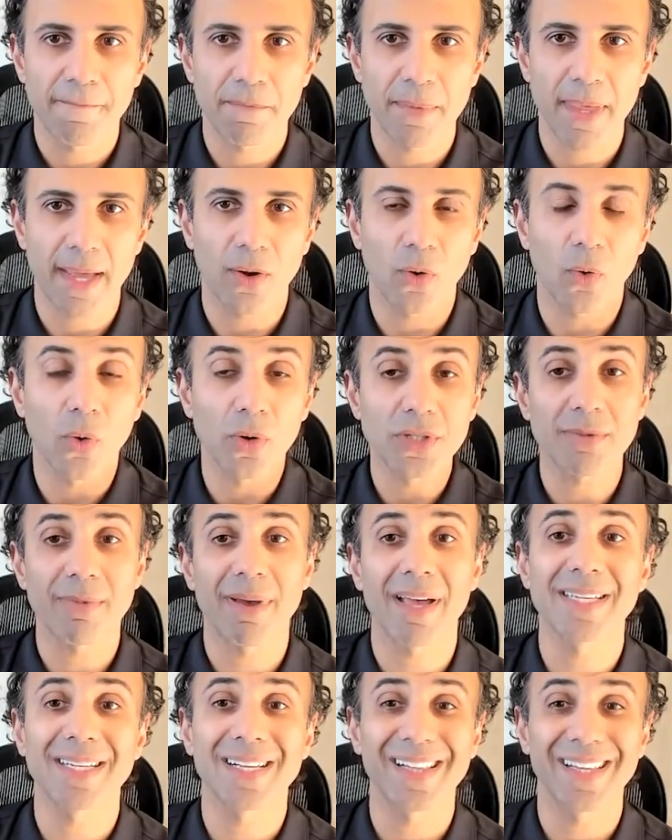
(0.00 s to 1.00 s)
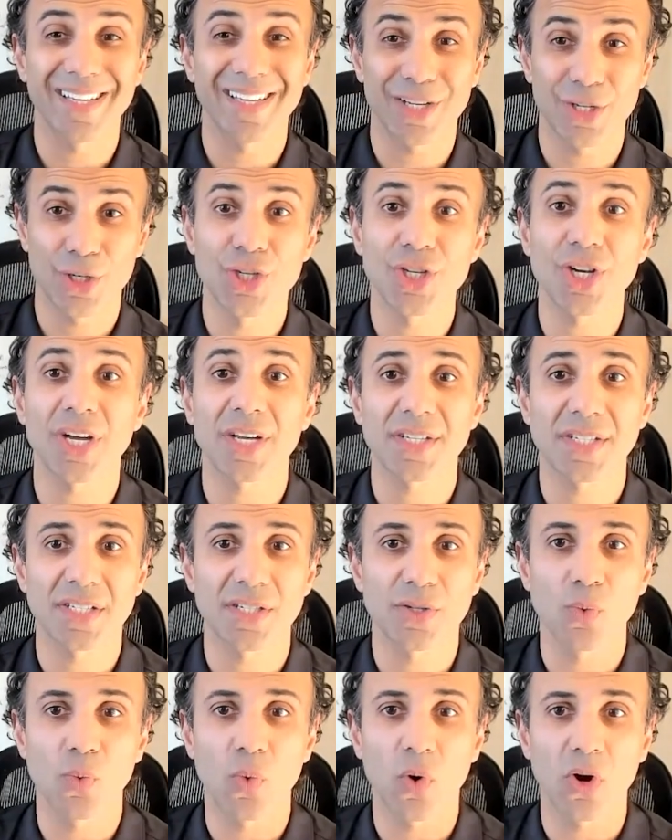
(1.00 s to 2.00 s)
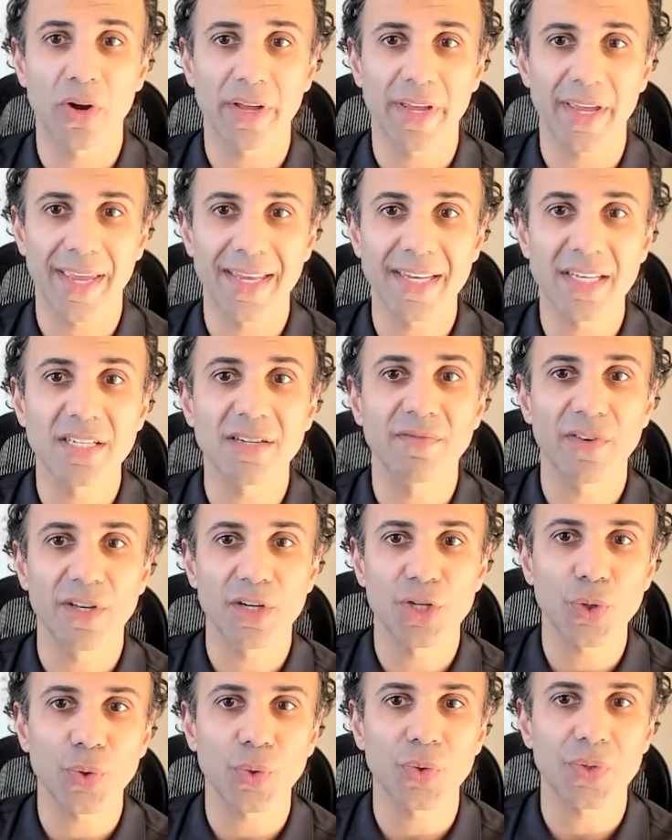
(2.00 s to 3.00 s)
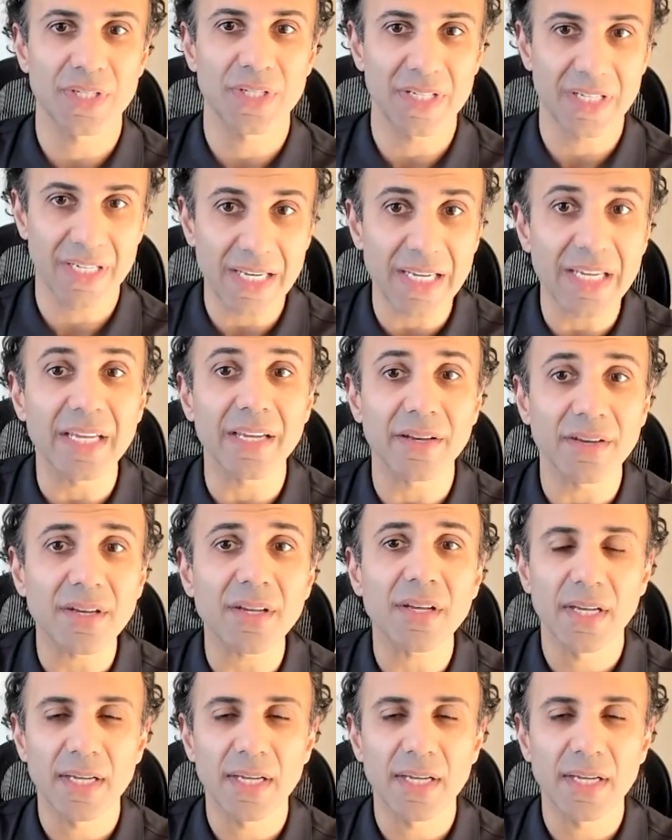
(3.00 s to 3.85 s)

that automatically adjust to what individuals need.